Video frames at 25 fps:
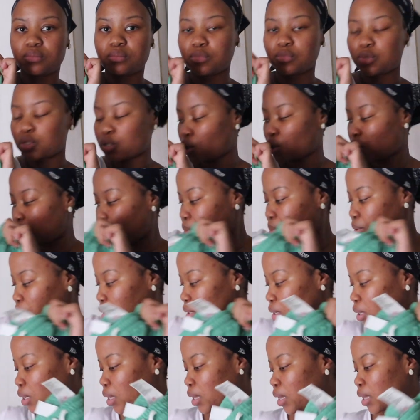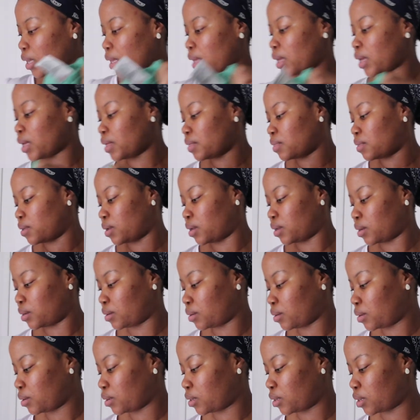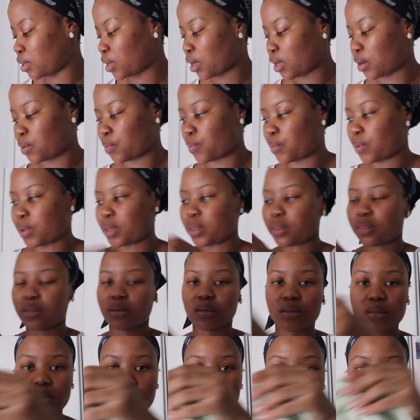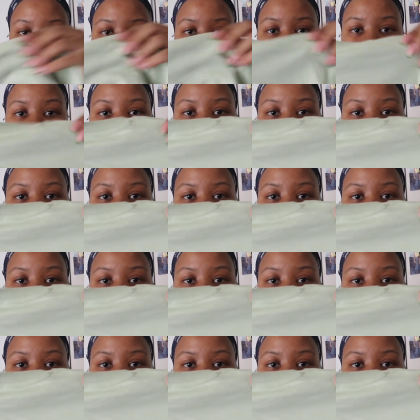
top. And then you can wear this